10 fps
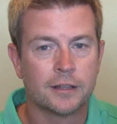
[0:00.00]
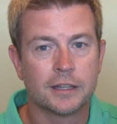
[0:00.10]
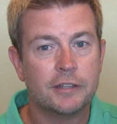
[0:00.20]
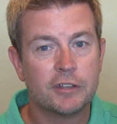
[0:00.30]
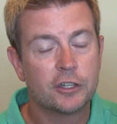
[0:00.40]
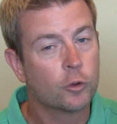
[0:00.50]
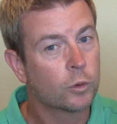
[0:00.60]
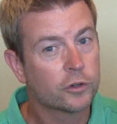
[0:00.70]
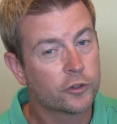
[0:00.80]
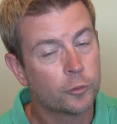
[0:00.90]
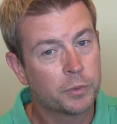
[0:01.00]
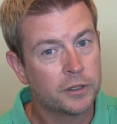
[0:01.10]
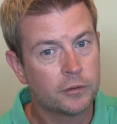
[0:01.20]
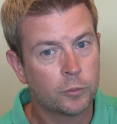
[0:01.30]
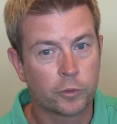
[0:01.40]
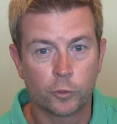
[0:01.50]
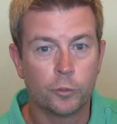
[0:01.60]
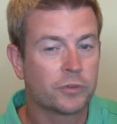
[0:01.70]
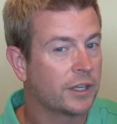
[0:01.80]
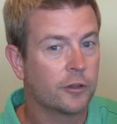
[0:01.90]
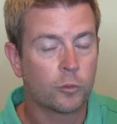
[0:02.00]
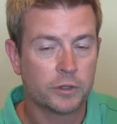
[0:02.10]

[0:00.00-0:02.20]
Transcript: leaving doors open with rooms I don't